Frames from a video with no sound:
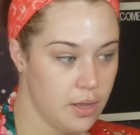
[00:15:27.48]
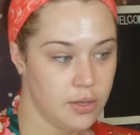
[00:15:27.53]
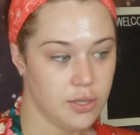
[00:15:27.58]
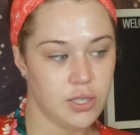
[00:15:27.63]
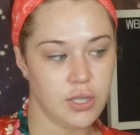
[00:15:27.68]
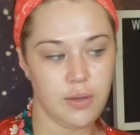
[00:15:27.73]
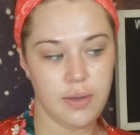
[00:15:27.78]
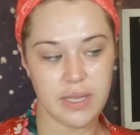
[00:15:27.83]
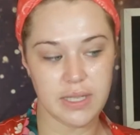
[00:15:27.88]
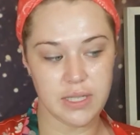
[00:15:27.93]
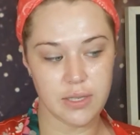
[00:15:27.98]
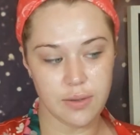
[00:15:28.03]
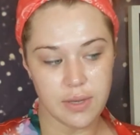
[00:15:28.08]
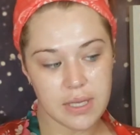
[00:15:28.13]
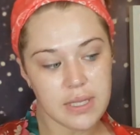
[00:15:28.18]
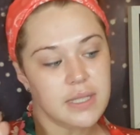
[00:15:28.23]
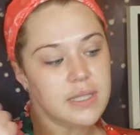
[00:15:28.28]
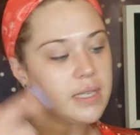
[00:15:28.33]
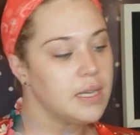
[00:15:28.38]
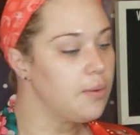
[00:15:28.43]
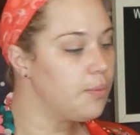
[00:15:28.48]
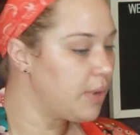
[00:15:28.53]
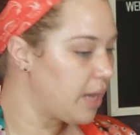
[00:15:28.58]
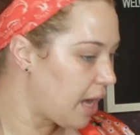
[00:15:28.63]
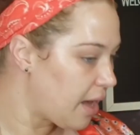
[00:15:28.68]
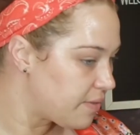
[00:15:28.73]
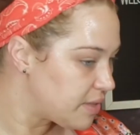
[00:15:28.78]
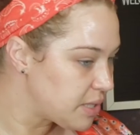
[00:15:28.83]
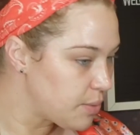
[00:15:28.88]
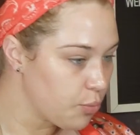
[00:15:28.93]
So as you can see, we
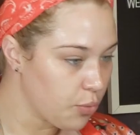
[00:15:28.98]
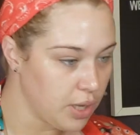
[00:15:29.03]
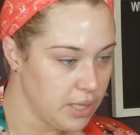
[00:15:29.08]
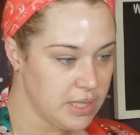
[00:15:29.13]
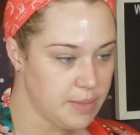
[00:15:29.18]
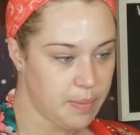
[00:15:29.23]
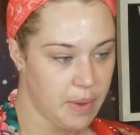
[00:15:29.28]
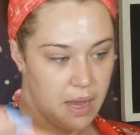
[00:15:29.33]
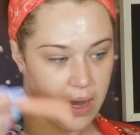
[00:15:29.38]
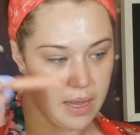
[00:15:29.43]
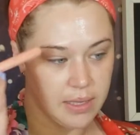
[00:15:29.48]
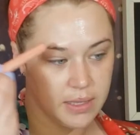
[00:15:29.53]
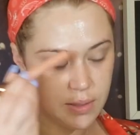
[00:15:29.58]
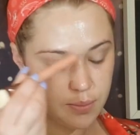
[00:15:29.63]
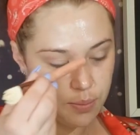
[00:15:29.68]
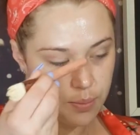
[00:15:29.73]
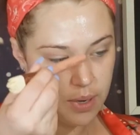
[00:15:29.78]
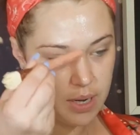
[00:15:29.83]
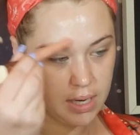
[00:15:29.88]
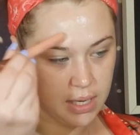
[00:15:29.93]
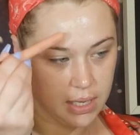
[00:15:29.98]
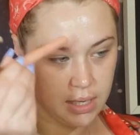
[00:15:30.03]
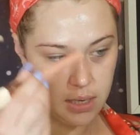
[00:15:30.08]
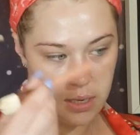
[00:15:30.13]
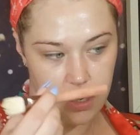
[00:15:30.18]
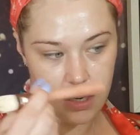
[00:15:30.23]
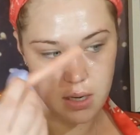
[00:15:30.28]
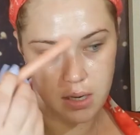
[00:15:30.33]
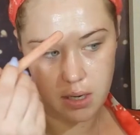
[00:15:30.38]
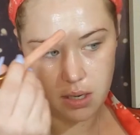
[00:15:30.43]
have some red spots right
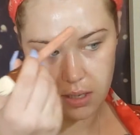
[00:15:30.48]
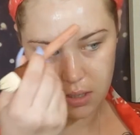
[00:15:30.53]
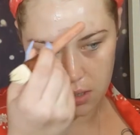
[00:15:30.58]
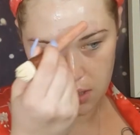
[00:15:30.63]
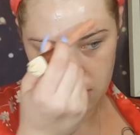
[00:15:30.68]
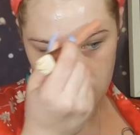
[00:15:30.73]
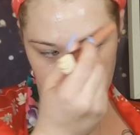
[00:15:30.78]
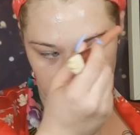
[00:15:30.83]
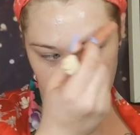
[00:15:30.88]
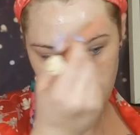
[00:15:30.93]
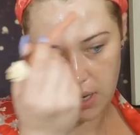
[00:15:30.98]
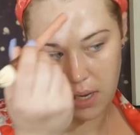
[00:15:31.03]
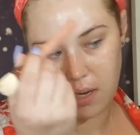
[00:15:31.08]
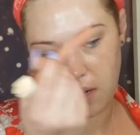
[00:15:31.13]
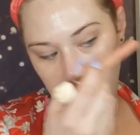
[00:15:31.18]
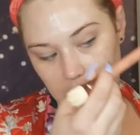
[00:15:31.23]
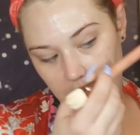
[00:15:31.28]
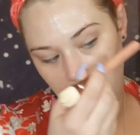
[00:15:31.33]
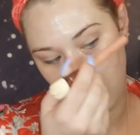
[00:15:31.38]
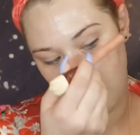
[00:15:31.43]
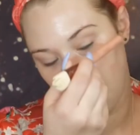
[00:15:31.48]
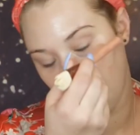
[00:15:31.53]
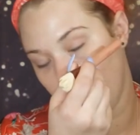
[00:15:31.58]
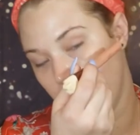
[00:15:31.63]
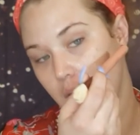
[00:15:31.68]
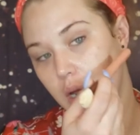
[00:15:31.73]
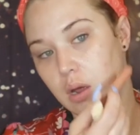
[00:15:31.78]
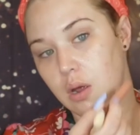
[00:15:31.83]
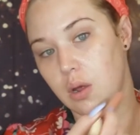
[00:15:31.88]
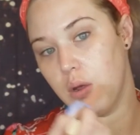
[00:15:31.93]
here, right
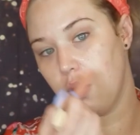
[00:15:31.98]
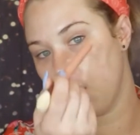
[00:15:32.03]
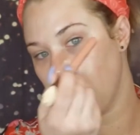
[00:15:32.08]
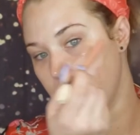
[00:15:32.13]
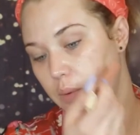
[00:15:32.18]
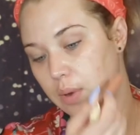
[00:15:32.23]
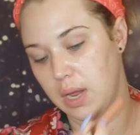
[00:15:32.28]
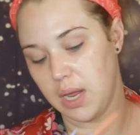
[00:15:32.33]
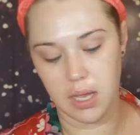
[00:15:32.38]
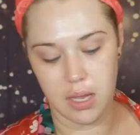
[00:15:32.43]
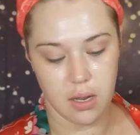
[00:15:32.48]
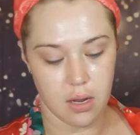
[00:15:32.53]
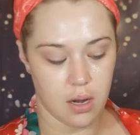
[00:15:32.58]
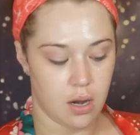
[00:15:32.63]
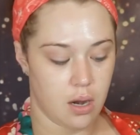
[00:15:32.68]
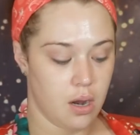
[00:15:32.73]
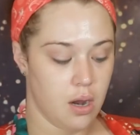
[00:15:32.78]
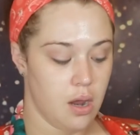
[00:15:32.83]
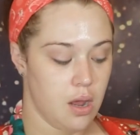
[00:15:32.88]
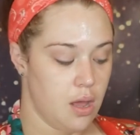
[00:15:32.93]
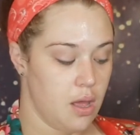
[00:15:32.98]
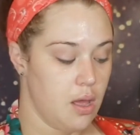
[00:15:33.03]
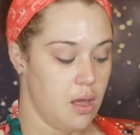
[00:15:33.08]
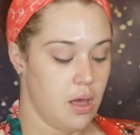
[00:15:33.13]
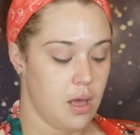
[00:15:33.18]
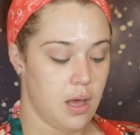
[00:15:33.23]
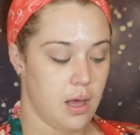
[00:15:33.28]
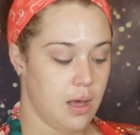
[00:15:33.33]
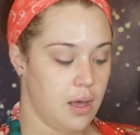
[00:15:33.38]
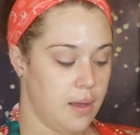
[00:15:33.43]
here, right here.
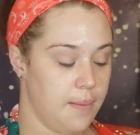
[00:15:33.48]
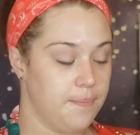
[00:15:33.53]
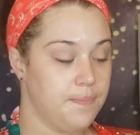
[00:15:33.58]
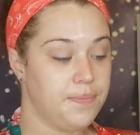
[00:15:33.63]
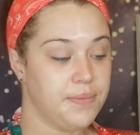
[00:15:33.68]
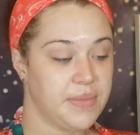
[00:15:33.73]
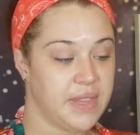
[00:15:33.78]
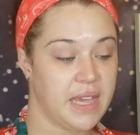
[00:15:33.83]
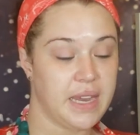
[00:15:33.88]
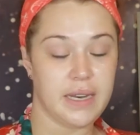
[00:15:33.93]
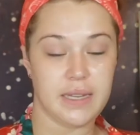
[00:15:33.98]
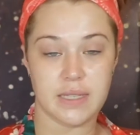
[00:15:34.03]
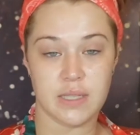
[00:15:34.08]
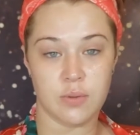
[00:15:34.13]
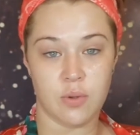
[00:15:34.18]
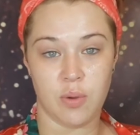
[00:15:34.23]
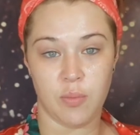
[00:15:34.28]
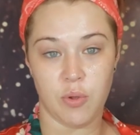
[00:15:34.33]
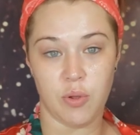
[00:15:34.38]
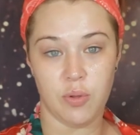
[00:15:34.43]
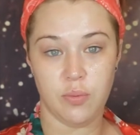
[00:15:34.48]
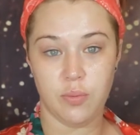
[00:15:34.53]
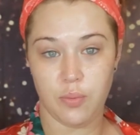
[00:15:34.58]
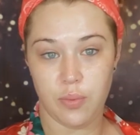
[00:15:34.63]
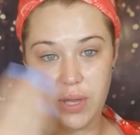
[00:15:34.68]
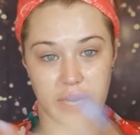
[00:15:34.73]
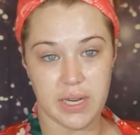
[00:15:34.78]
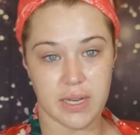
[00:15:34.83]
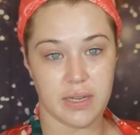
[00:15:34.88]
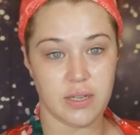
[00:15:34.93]
Um, that is normal.
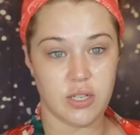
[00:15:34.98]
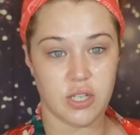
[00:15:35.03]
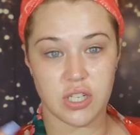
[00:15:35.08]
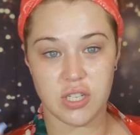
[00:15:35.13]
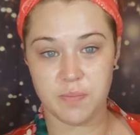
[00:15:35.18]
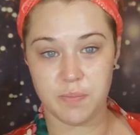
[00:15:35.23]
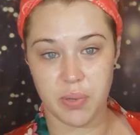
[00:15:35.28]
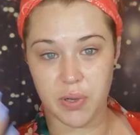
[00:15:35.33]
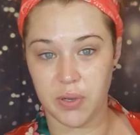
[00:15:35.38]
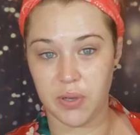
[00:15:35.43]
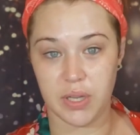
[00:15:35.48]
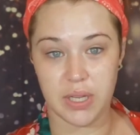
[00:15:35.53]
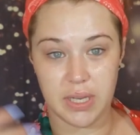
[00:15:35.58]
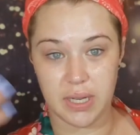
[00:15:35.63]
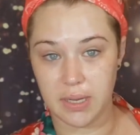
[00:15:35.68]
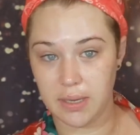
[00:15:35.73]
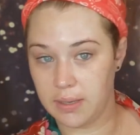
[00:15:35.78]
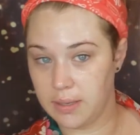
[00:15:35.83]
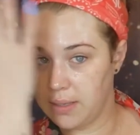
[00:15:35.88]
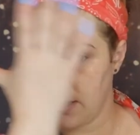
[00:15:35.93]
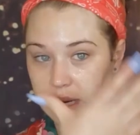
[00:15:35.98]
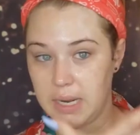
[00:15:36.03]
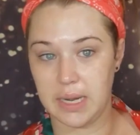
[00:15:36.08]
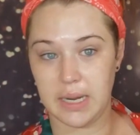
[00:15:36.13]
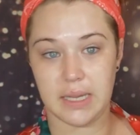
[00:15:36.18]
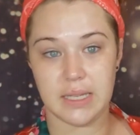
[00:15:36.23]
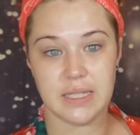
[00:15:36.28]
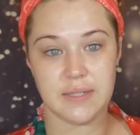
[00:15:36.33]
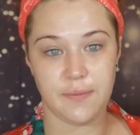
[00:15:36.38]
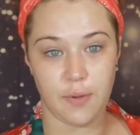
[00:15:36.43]
We did just put an
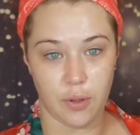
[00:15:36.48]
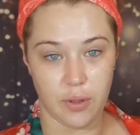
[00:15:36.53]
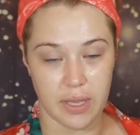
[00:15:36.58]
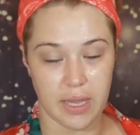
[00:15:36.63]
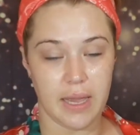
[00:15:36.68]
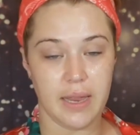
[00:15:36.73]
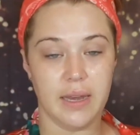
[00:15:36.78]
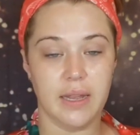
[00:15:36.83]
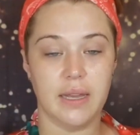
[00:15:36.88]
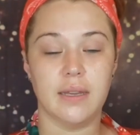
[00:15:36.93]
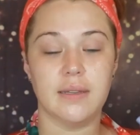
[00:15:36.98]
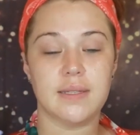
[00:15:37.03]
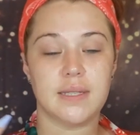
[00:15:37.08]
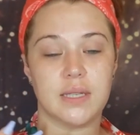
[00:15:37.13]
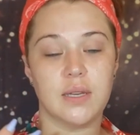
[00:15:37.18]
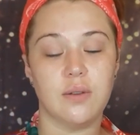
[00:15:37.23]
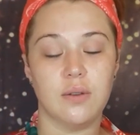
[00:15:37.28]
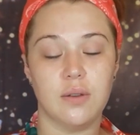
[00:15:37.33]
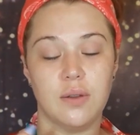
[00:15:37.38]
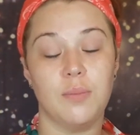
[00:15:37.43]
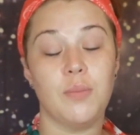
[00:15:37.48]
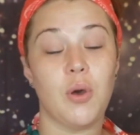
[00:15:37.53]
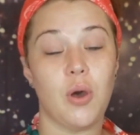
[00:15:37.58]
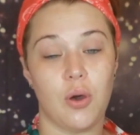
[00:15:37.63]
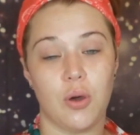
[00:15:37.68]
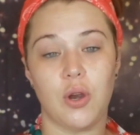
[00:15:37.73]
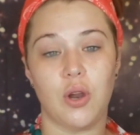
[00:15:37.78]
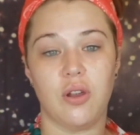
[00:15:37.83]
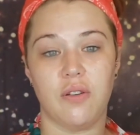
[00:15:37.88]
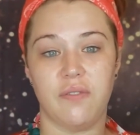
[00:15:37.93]
exfoliating serum
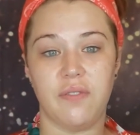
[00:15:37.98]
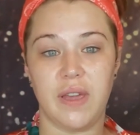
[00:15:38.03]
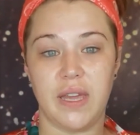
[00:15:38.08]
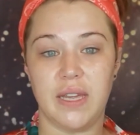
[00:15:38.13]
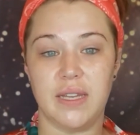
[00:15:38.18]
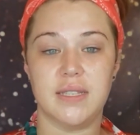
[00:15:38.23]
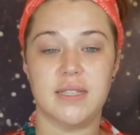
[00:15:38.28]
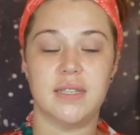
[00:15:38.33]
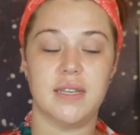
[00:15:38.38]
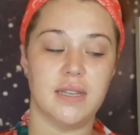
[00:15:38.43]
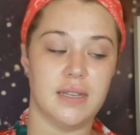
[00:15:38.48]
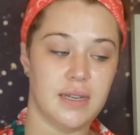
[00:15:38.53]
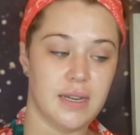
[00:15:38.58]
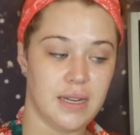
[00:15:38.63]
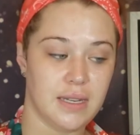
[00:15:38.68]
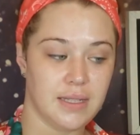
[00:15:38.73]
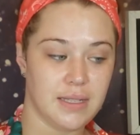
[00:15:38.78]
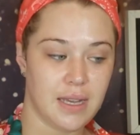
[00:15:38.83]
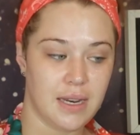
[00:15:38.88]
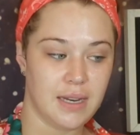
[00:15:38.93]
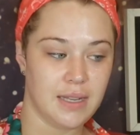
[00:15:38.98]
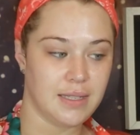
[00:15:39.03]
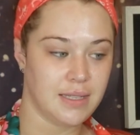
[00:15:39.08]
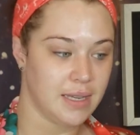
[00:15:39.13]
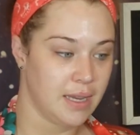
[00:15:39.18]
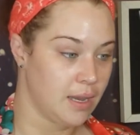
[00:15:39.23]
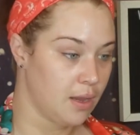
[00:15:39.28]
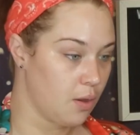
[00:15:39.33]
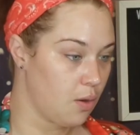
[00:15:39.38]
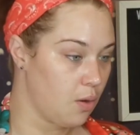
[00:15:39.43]
on our face. It is going to
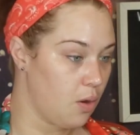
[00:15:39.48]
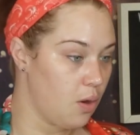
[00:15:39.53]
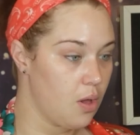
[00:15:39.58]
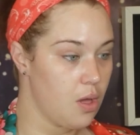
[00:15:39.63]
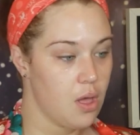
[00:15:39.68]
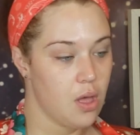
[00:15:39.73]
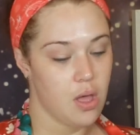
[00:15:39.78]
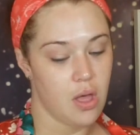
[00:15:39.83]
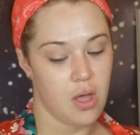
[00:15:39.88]
tingle.